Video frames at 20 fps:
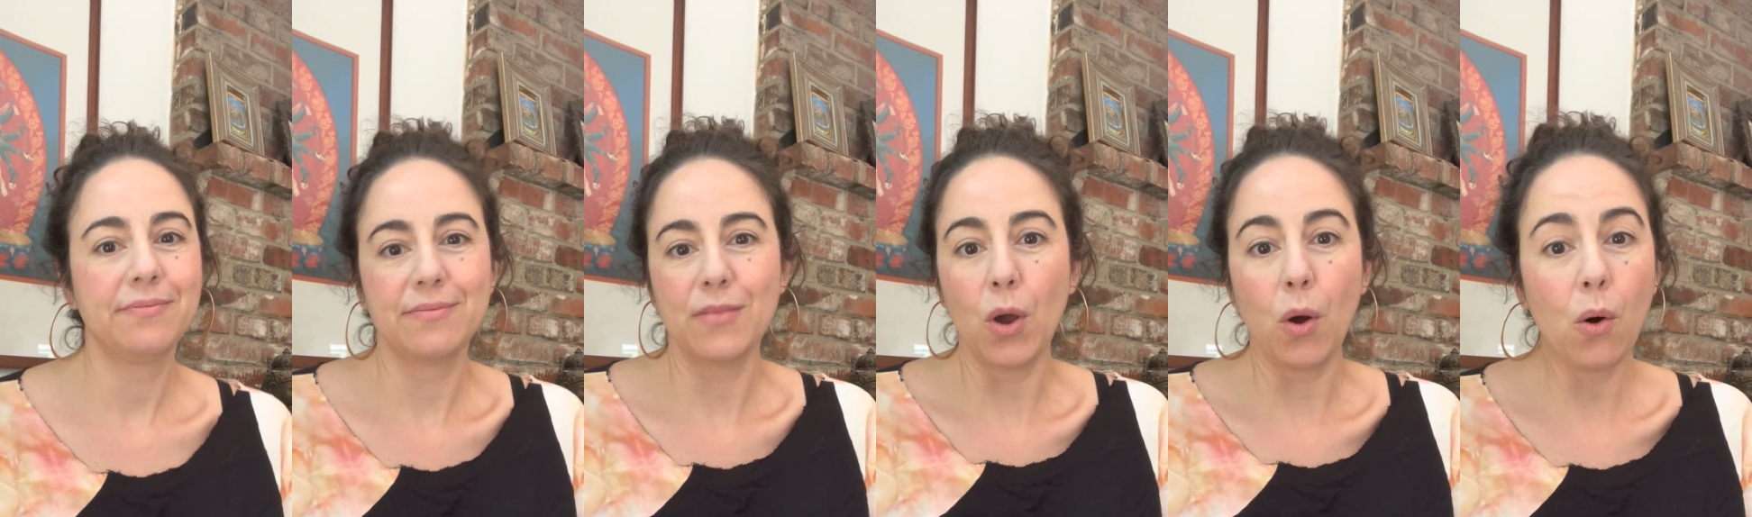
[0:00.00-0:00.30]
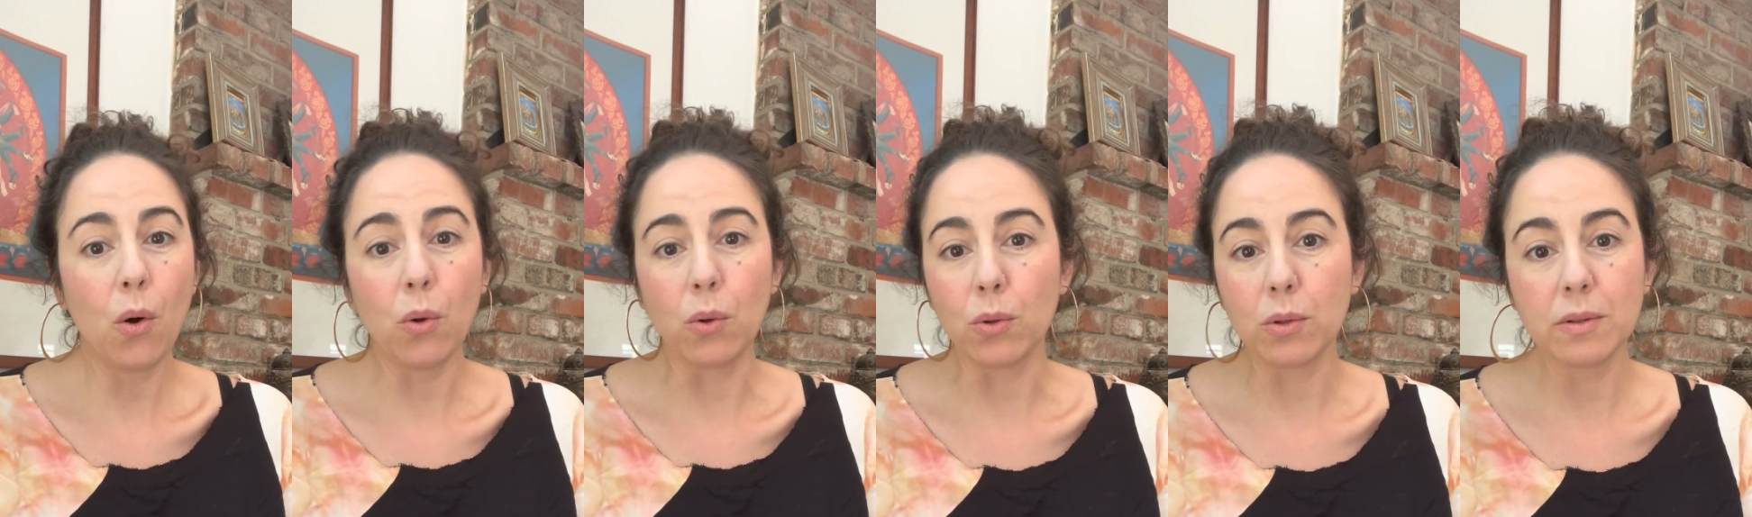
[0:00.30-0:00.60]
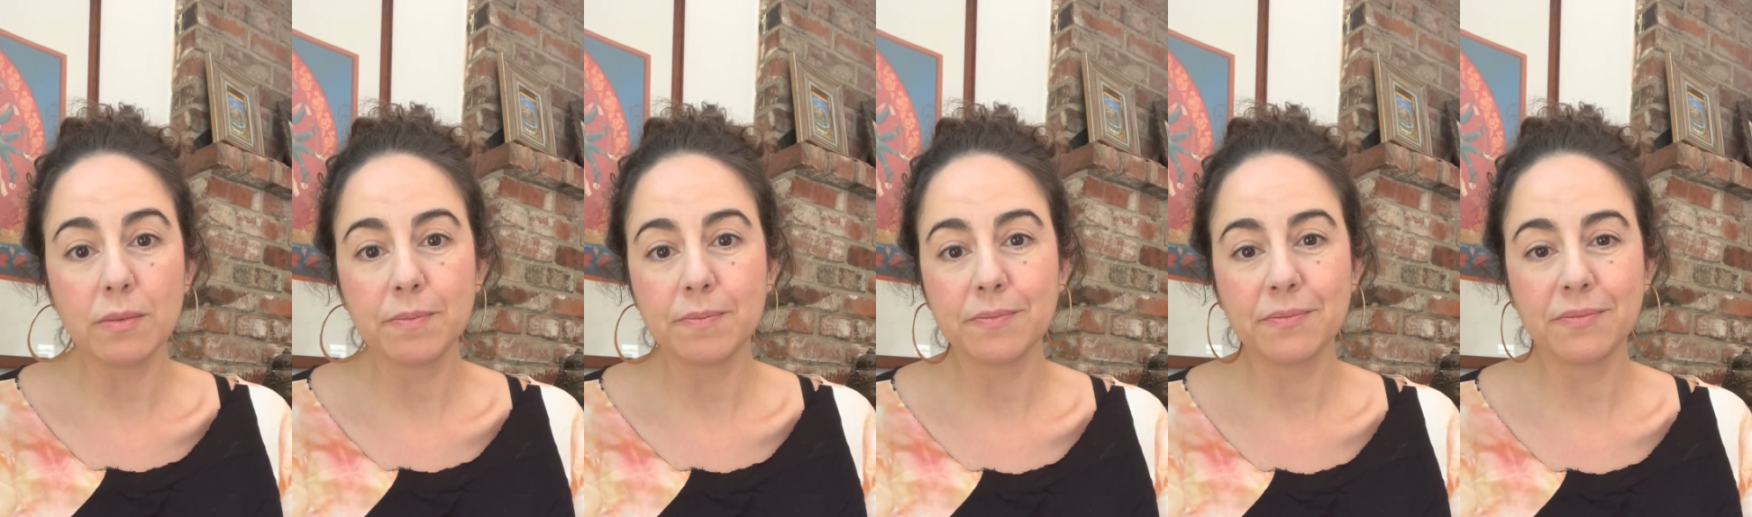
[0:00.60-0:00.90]
whole
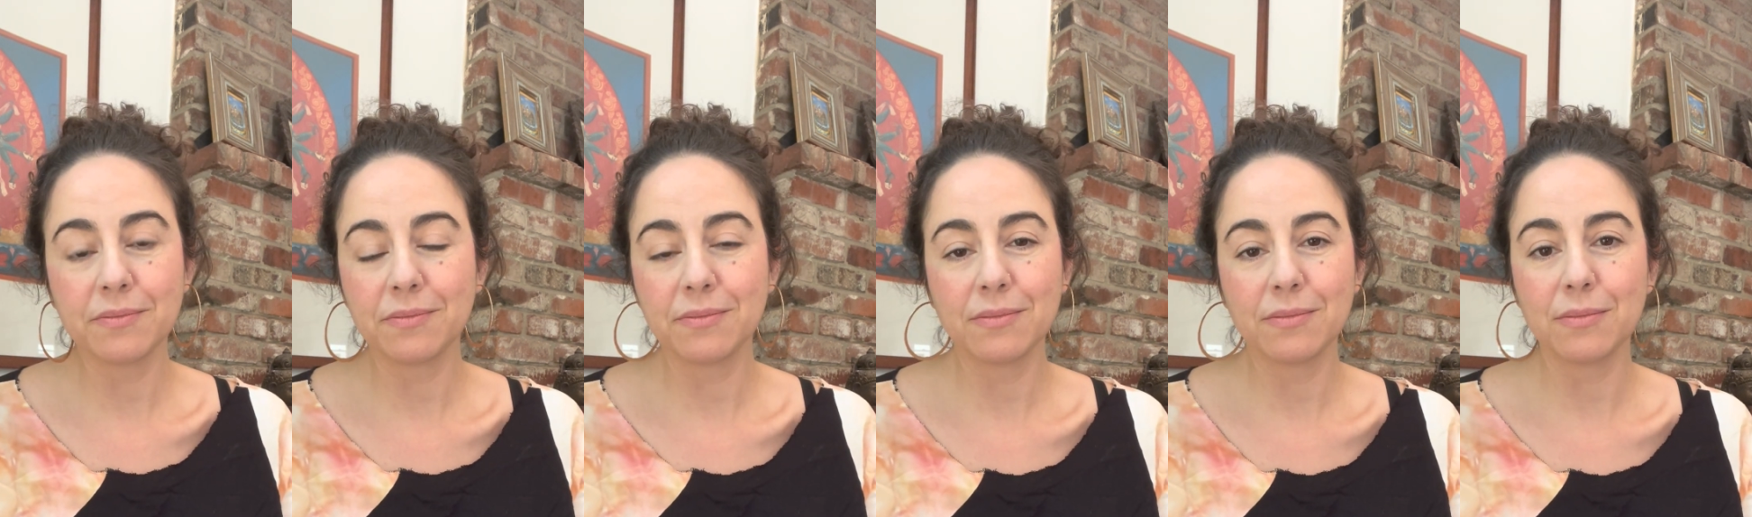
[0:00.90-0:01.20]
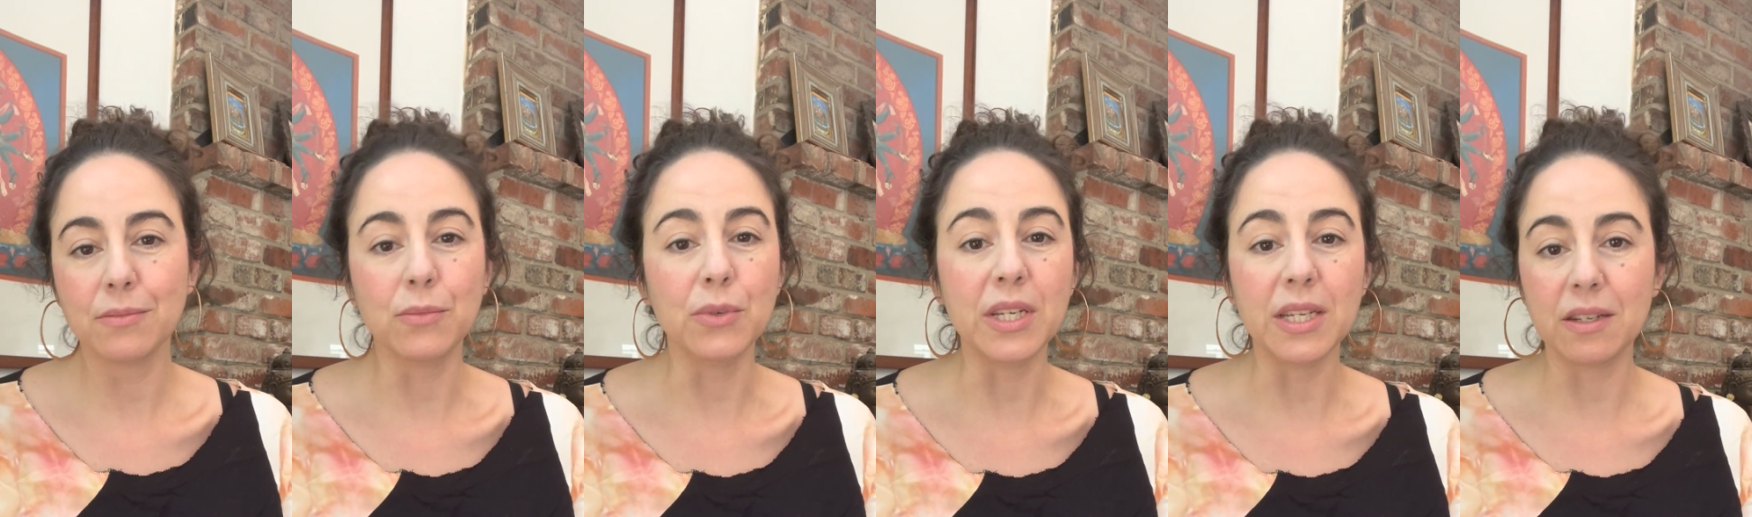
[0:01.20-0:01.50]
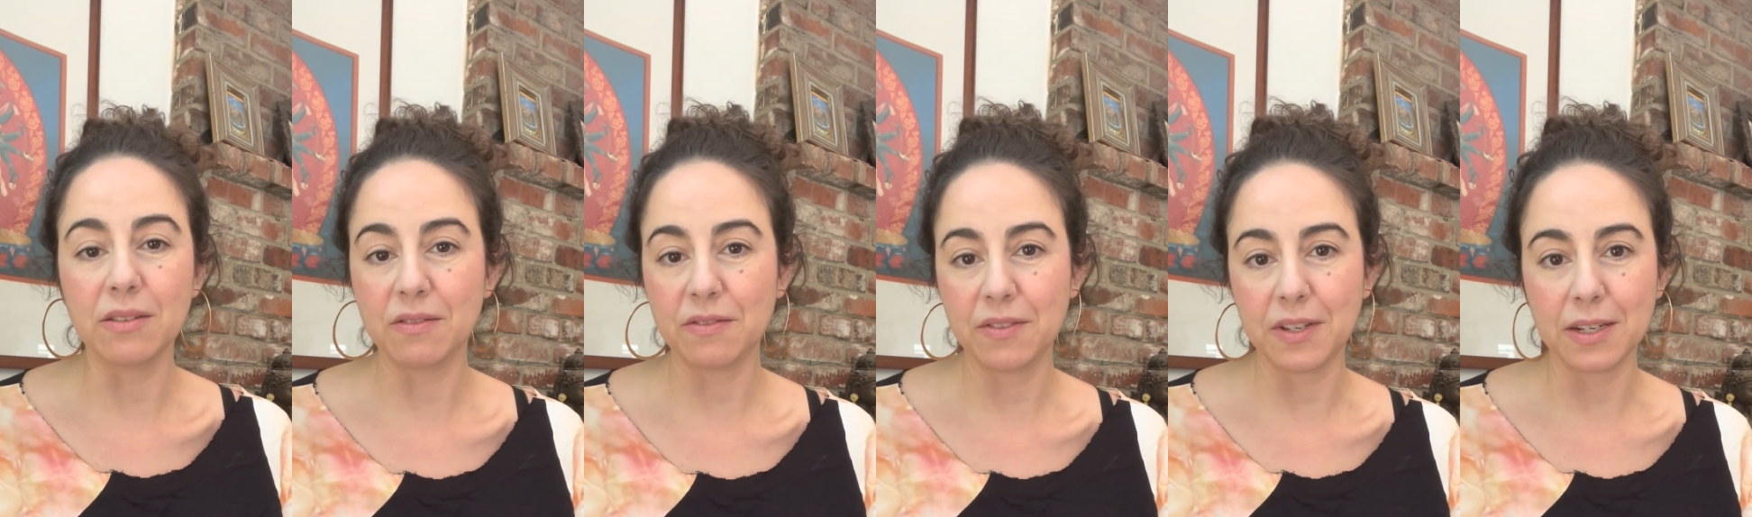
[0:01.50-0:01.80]
we
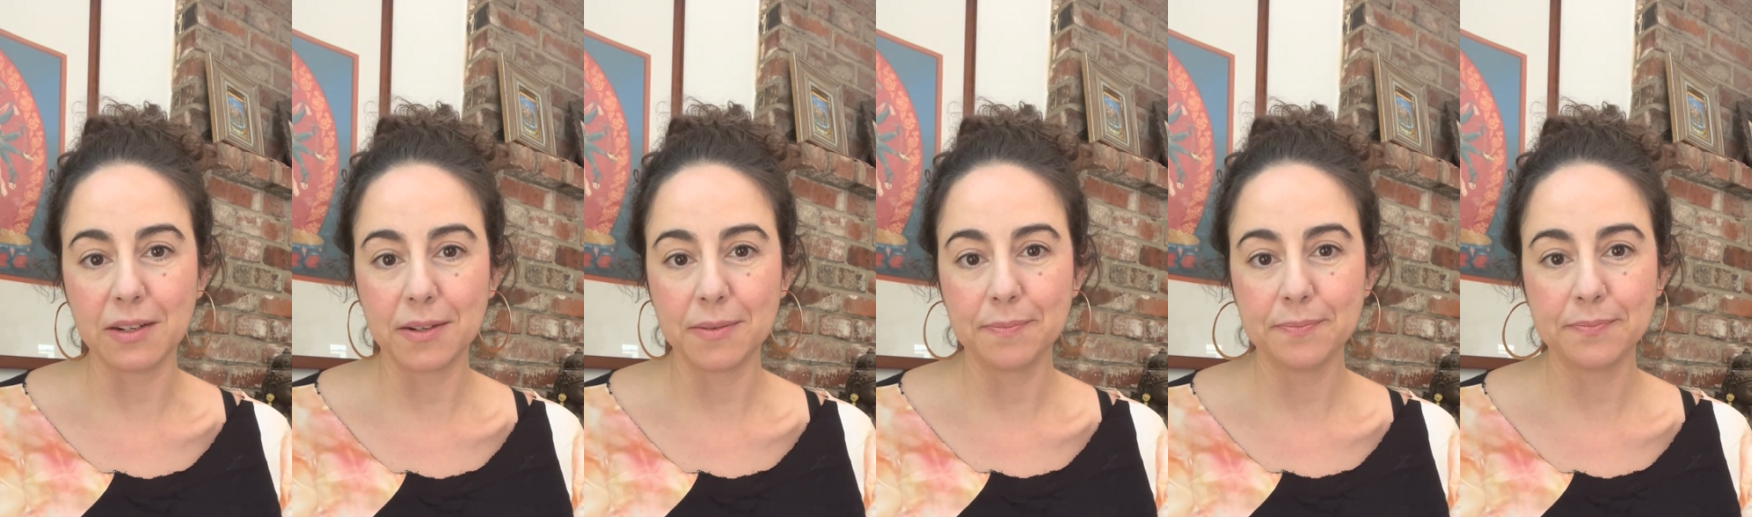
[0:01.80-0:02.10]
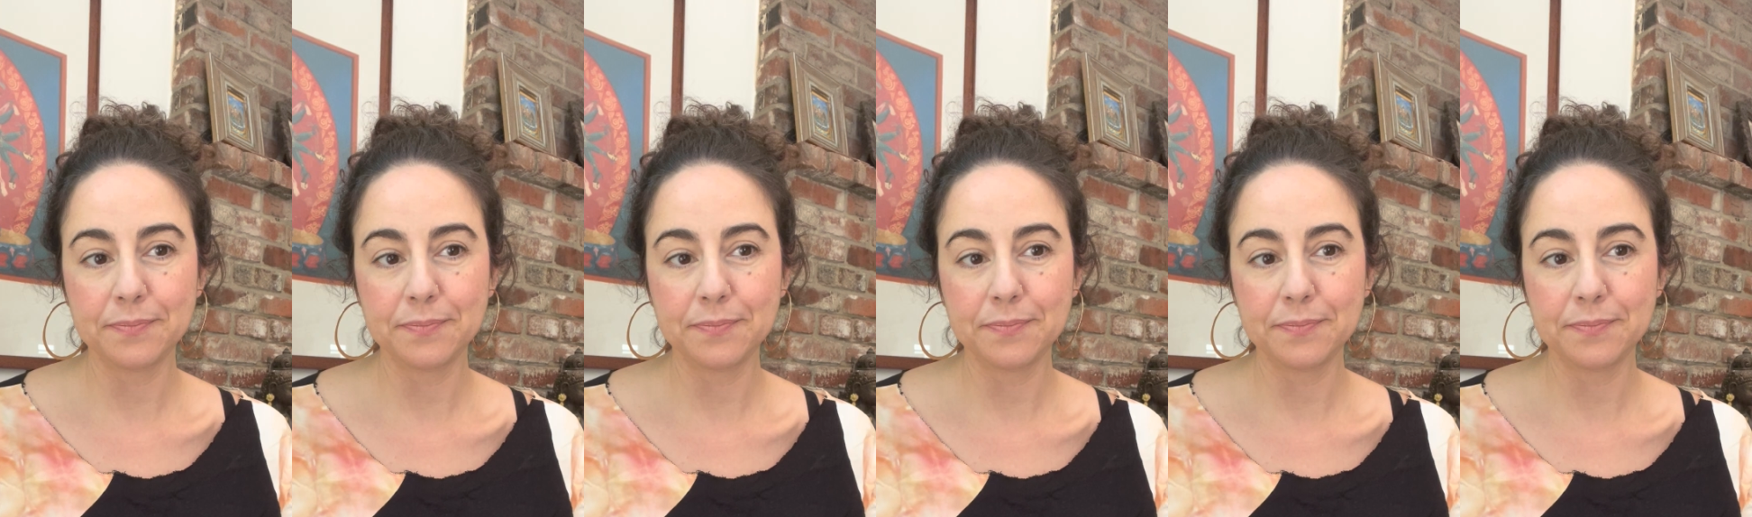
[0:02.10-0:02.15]
can feel.